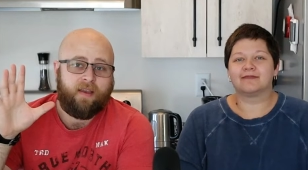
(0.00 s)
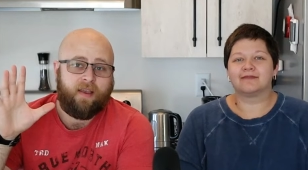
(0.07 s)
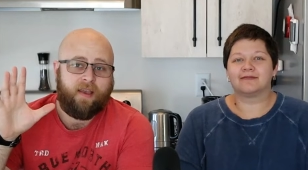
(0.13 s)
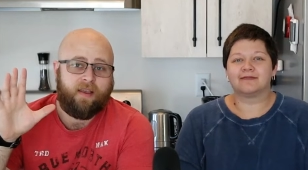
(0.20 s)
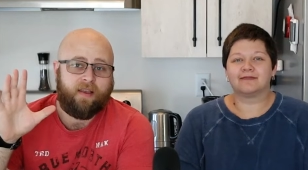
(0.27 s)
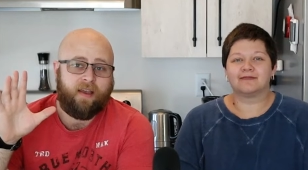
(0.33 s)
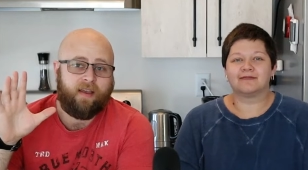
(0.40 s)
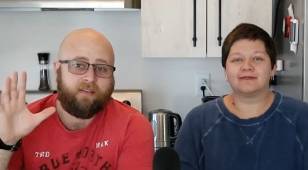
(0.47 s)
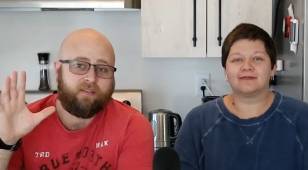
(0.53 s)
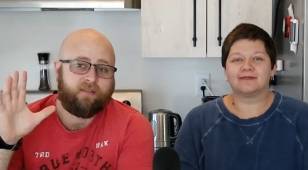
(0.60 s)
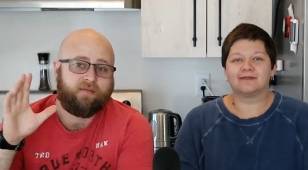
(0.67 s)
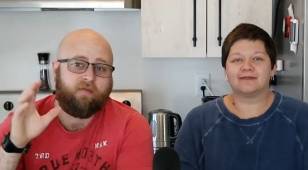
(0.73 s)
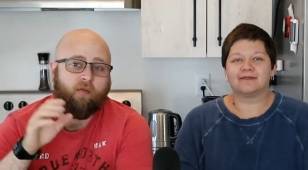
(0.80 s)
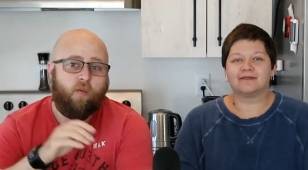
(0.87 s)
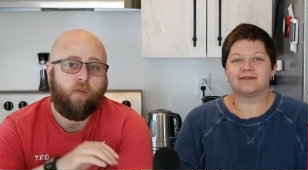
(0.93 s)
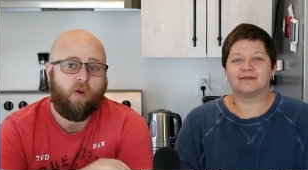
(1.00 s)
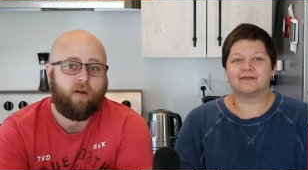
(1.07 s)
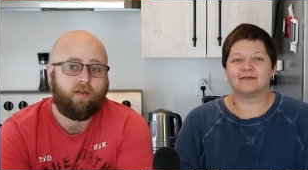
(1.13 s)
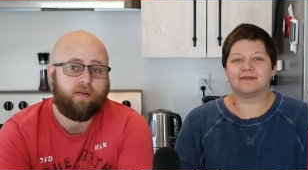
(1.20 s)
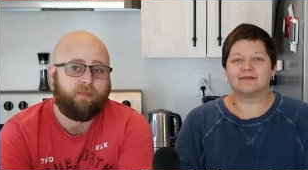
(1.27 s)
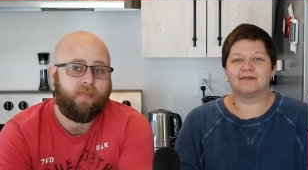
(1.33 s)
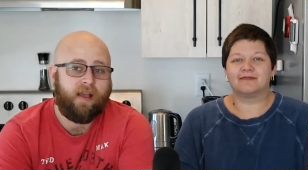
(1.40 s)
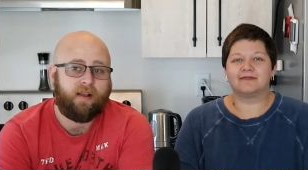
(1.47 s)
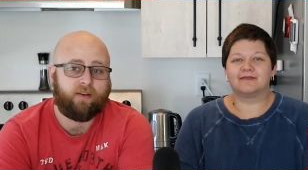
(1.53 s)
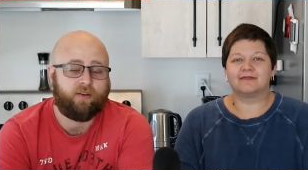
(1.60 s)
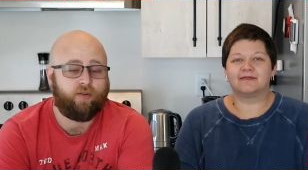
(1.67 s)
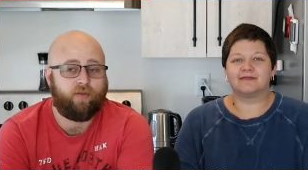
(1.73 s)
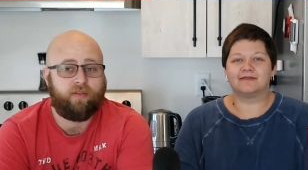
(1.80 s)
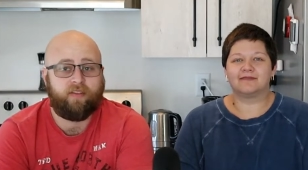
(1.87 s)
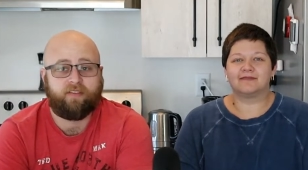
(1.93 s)
Speaker 1: Hey guys, welcome
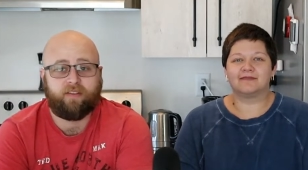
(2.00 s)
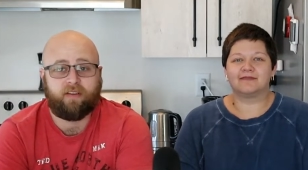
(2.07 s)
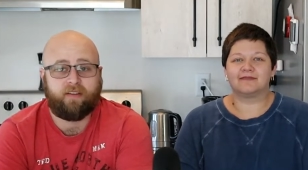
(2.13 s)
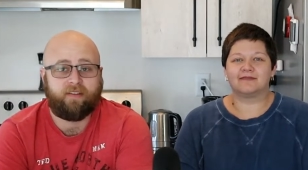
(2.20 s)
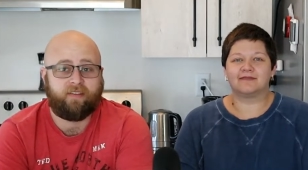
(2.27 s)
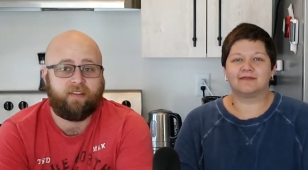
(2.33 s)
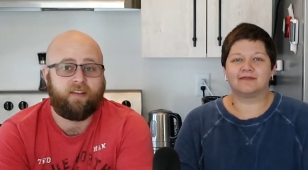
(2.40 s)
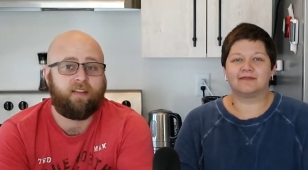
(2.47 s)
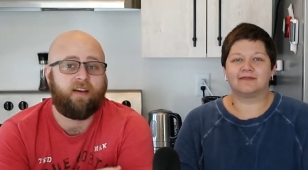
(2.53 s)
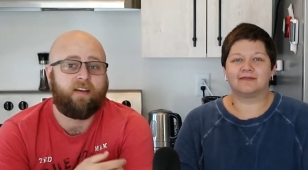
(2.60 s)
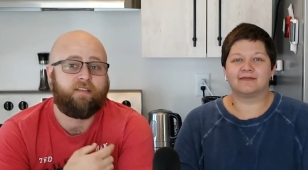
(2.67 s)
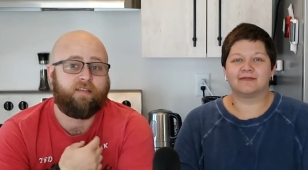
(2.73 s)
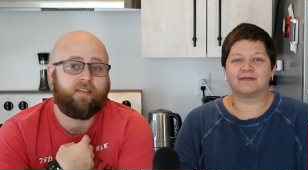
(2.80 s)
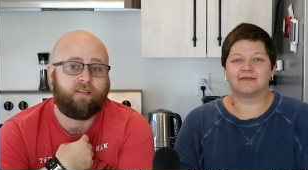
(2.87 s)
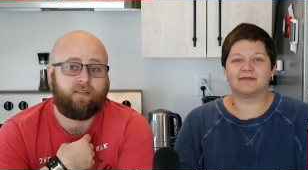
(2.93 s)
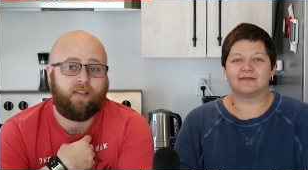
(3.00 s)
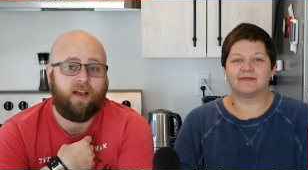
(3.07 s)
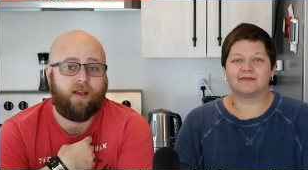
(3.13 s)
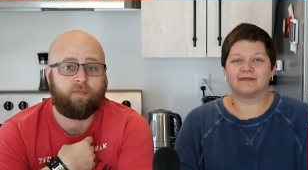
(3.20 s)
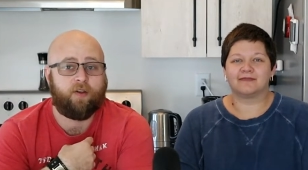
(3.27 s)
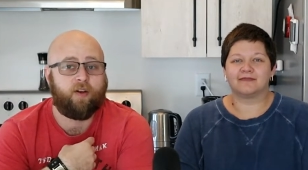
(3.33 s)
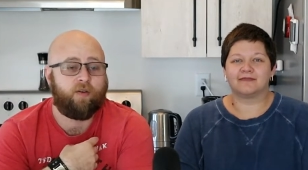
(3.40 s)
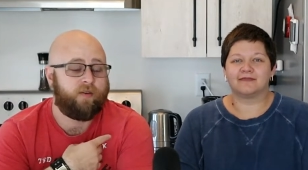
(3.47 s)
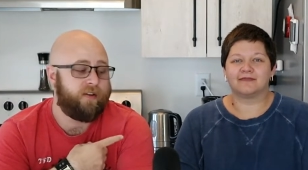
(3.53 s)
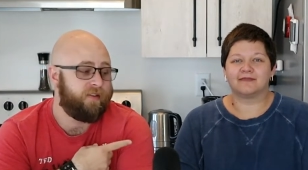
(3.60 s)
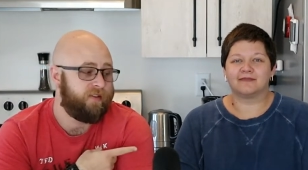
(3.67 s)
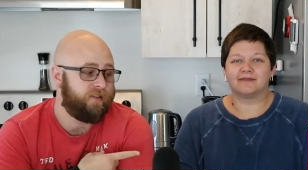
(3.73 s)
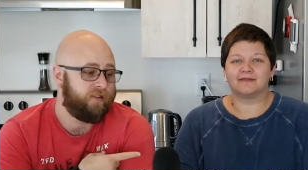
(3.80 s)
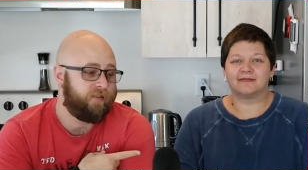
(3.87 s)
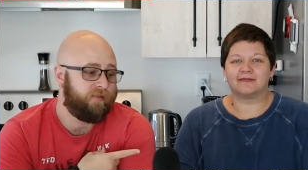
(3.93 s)
back to The Zilinski Life. I'm
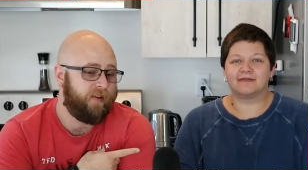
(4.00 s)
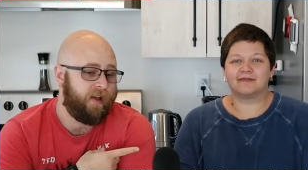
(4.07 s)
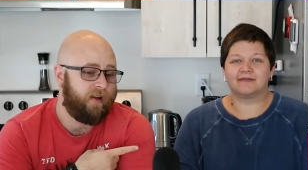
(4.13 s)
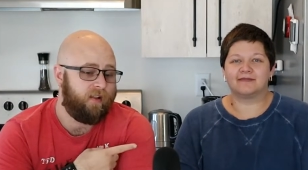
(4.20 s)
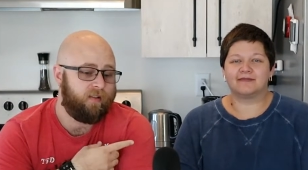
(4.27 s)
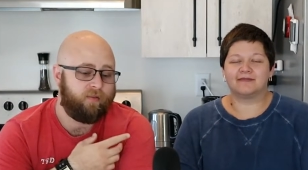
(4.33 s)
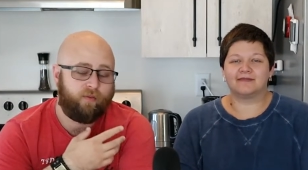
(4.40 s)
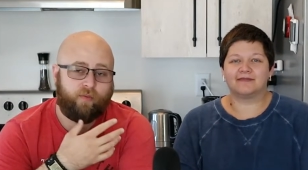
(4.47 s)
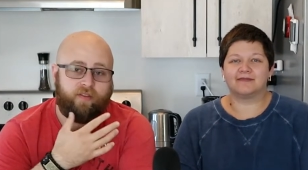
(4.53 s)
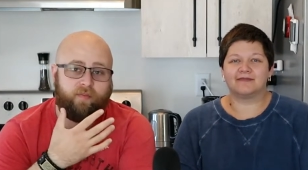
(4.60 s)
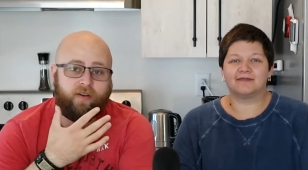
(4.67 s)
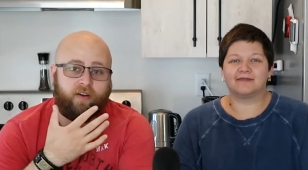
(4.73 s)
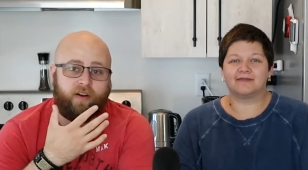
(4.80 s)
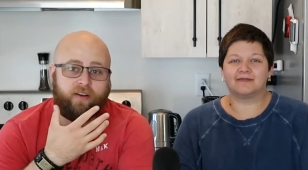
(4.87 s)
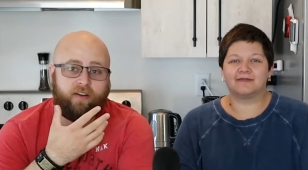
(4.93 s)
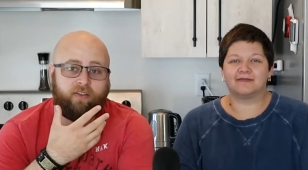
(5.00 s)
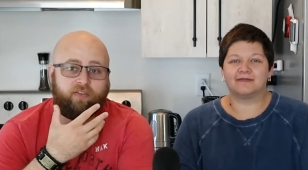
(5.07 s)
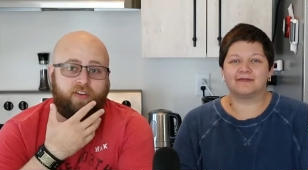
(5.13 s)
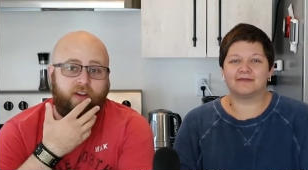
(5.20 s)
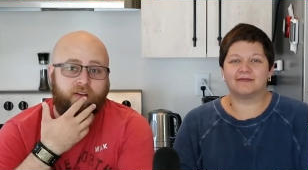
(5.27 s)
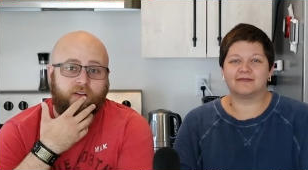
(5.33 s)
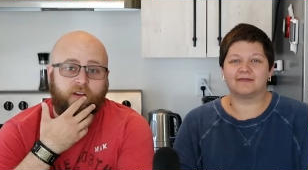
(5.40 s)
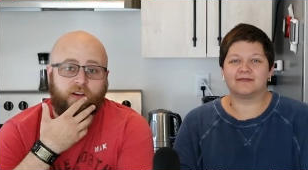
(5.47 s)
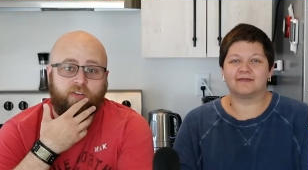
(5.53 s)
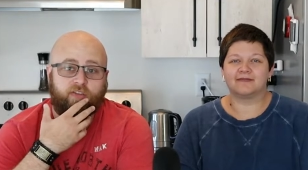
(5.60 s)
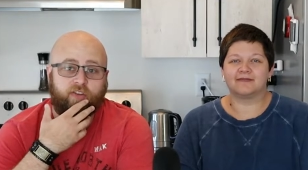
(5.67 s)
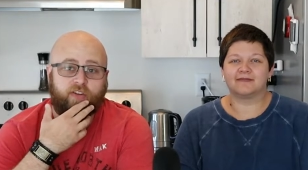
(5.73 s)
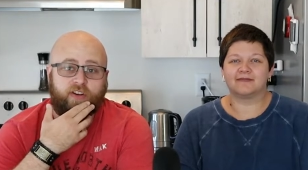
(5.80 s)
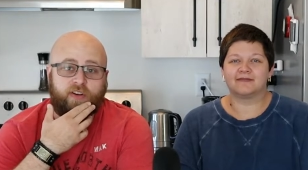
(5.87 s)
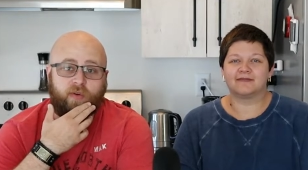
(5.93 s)
Cody, this is Val. We've been on here sharing our
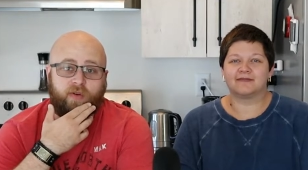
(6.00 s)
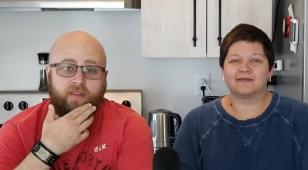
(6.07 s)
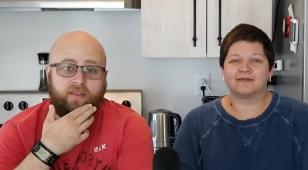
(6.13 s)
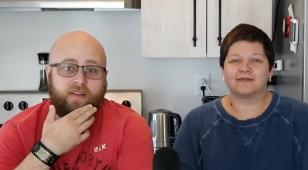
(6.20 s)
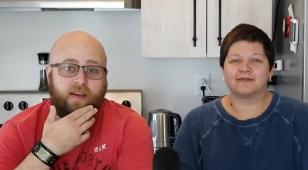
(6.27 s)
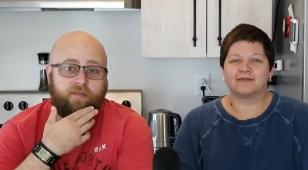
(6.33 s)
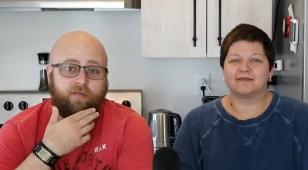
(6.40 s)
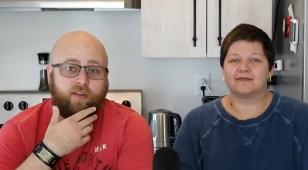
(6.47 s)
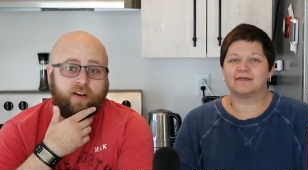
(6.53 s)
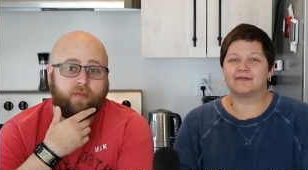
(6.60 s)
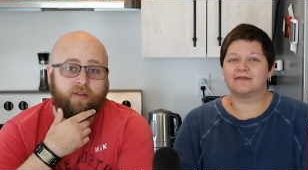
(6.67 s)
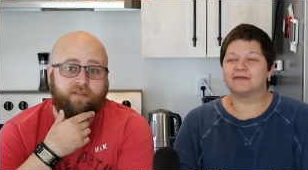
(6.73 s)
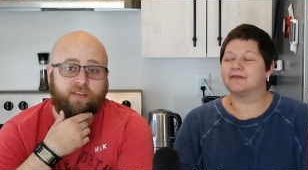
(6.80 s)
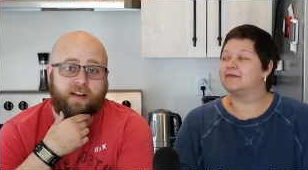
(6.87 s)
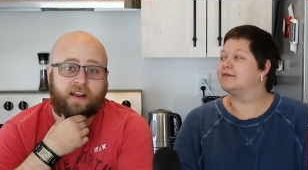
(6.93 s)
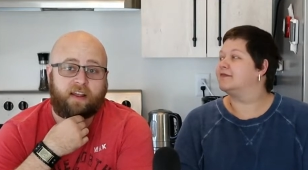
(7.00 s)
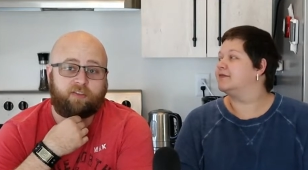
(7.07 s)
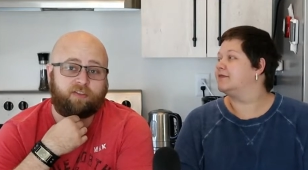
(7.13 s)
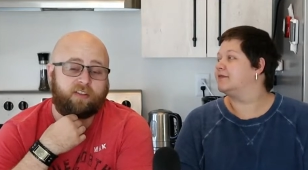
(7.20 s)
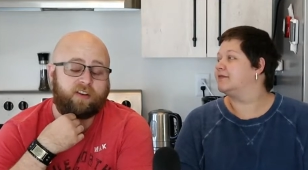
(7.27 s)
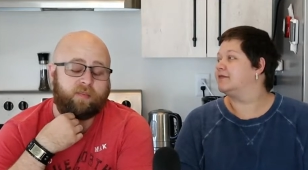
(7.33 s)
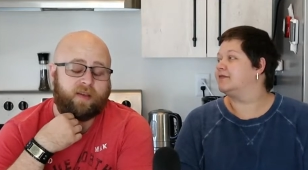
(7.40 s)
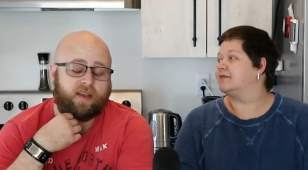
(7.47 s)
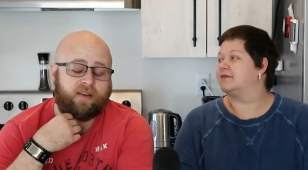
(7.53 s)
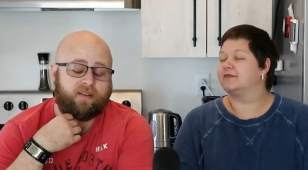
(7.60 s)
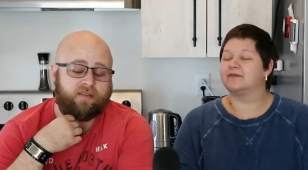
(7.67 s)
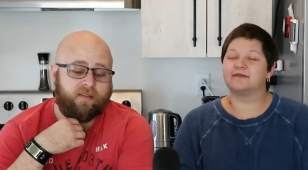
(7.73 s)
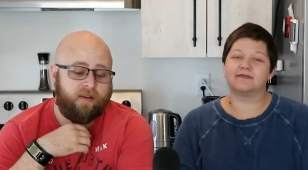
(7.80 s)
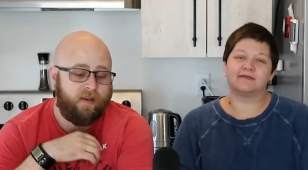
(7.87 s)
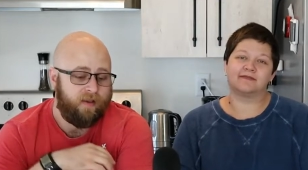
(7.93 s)
journey towards debt freedom and financial
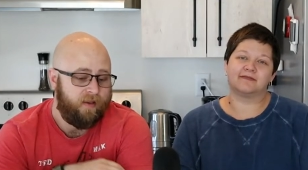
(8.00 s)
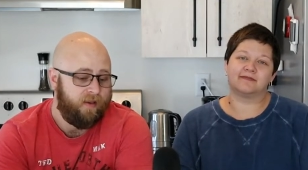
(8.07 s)
independence.